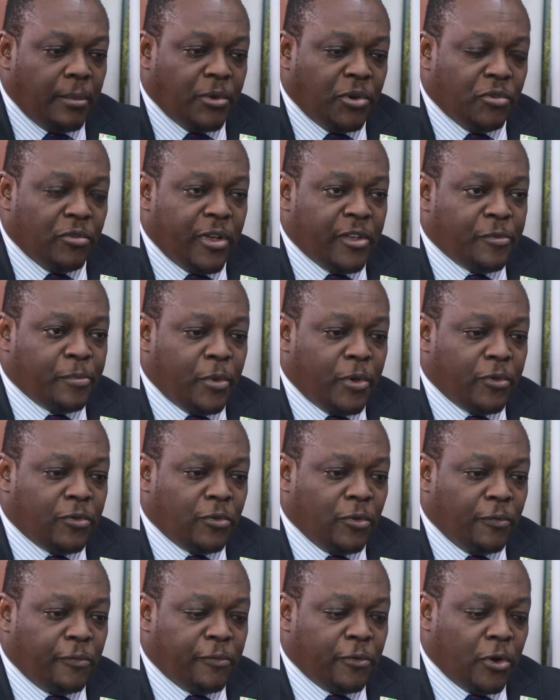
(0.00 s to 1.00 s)
response
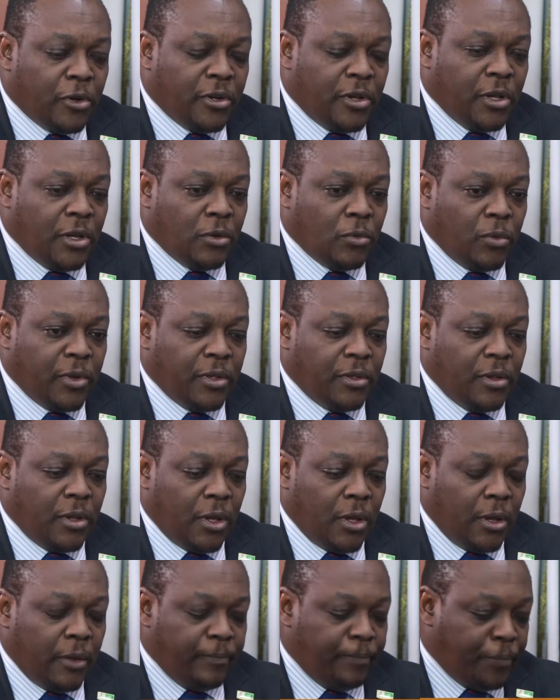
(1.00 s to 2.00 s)
to flooding, with
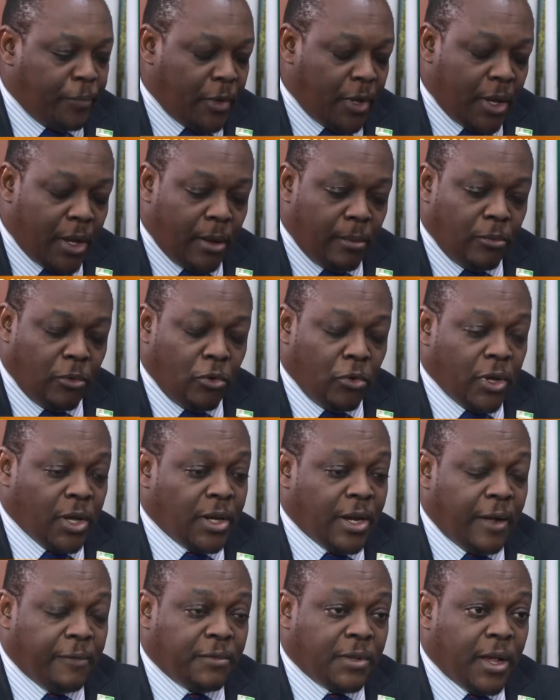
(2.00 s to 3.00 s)
the
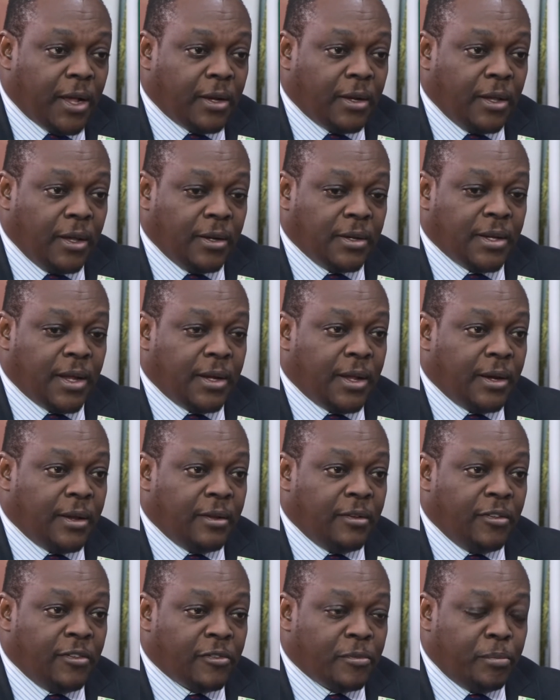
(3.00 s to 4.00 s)
looking after the
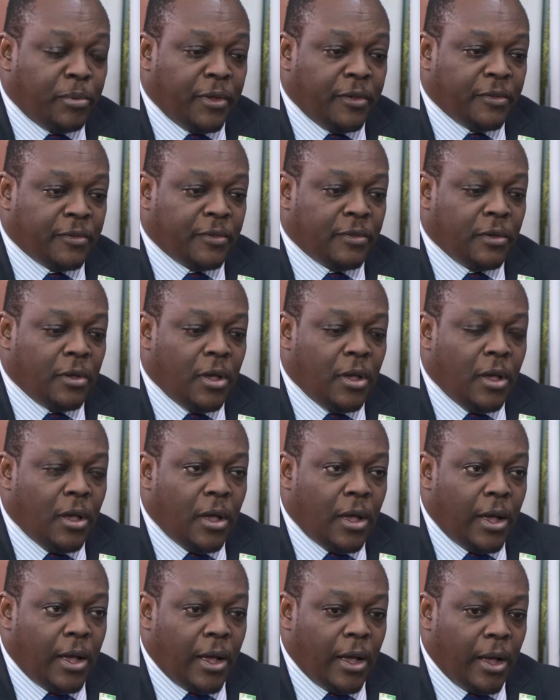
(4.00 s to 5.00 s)
internally displaced
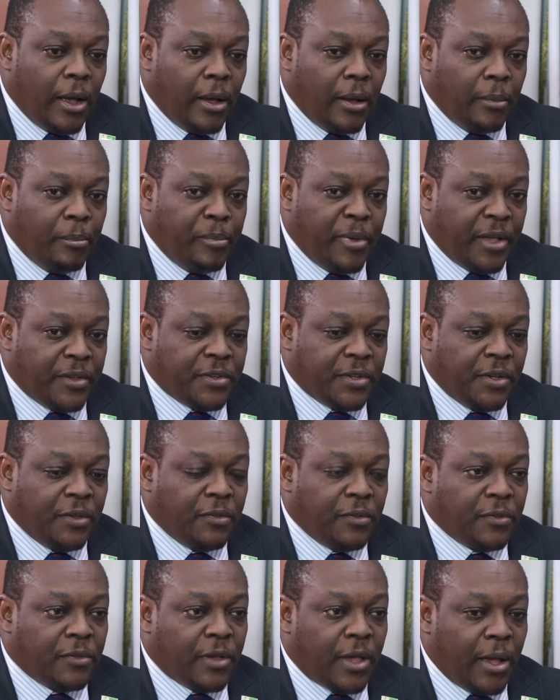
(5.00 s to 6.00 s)

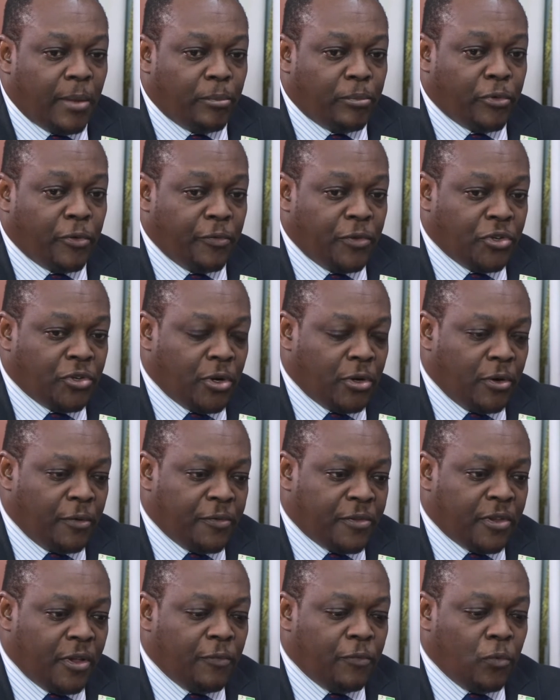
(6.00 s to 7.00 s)
persons, provision
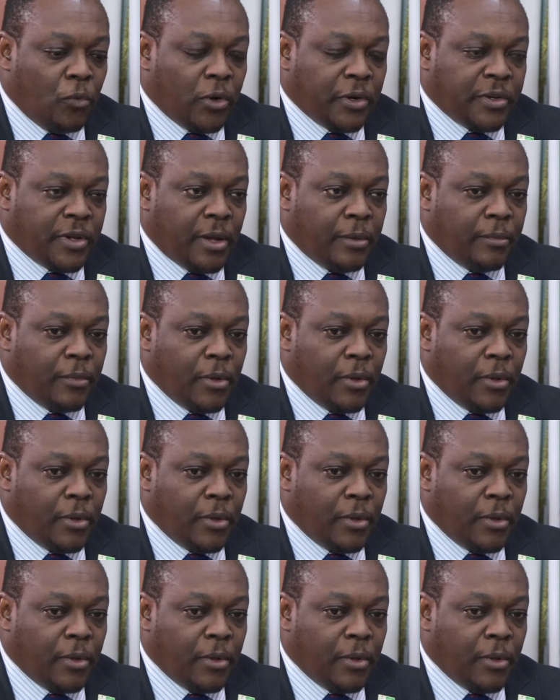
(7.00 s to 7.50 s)
of safe water.